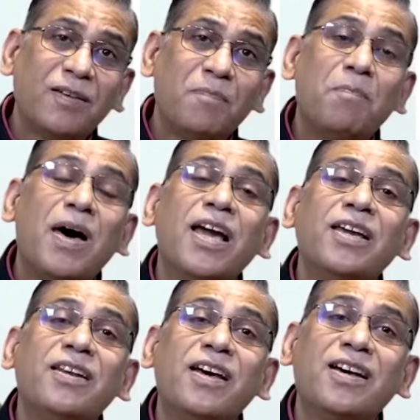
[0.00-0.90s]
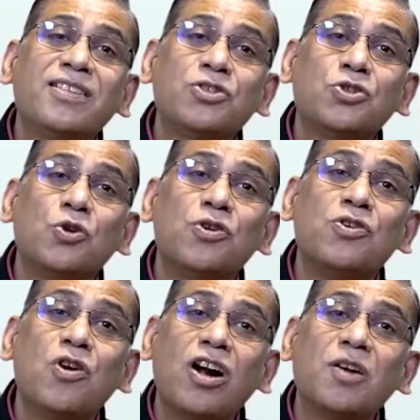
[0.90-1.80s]
Minors should
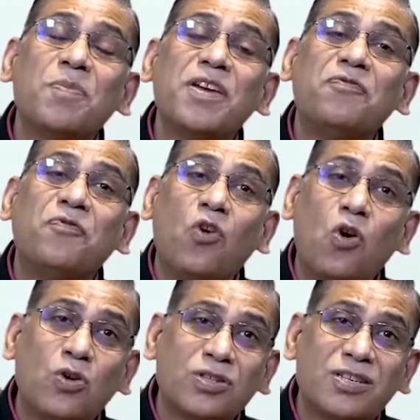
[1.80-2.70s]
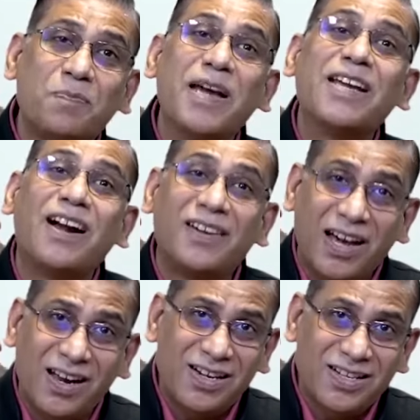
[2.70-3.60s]
not be forced by
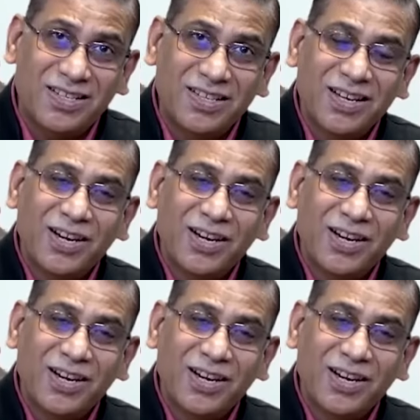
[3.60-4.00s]
adults